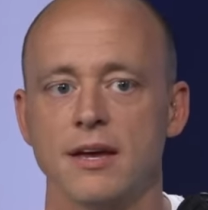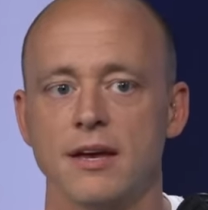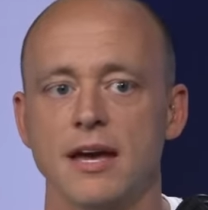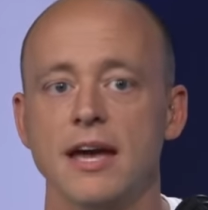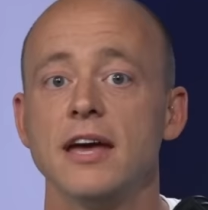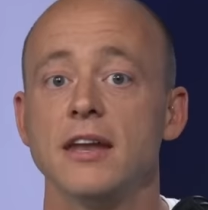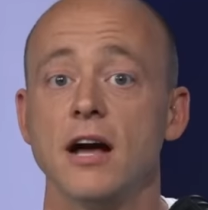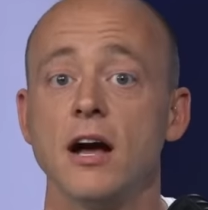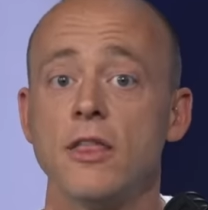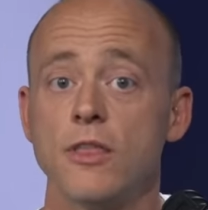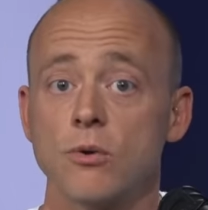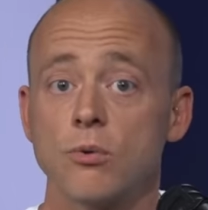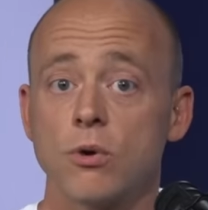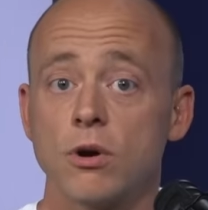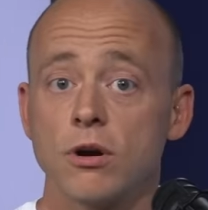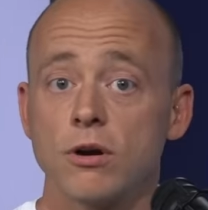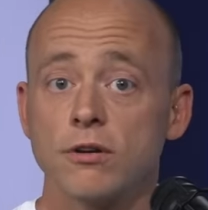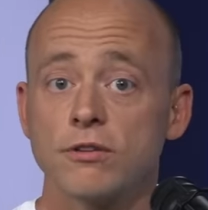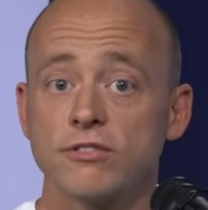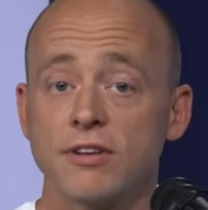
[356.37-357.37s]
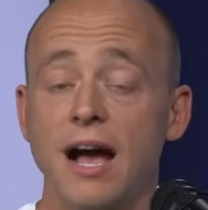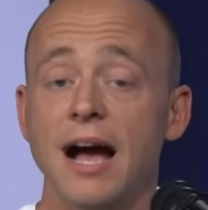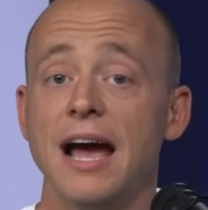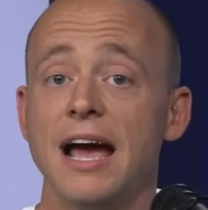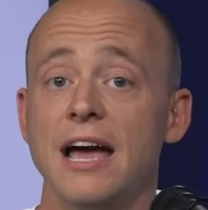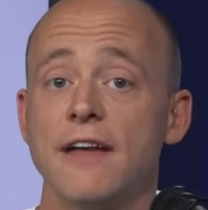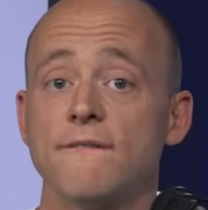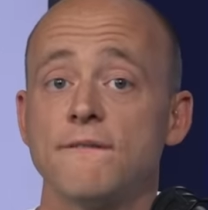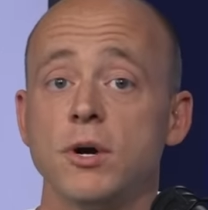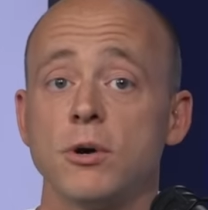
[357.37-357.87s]
In other words, I
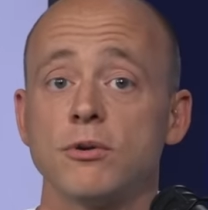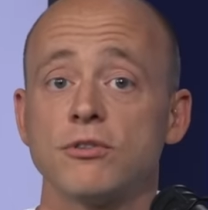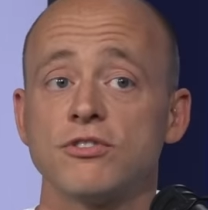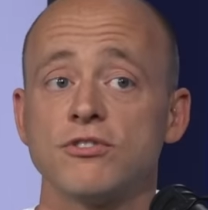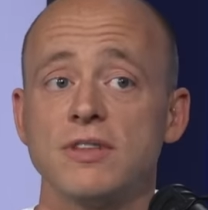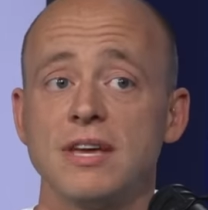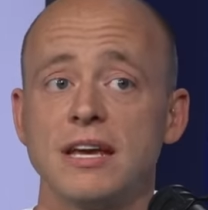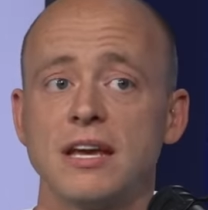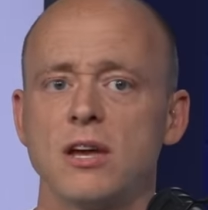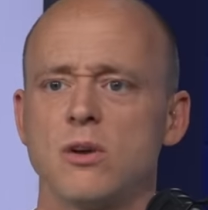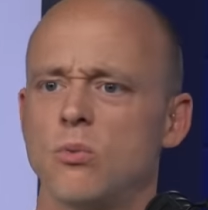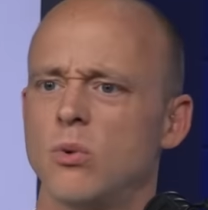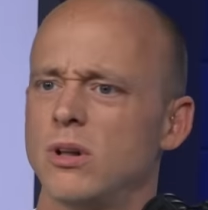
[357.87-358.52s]
had folks thinking,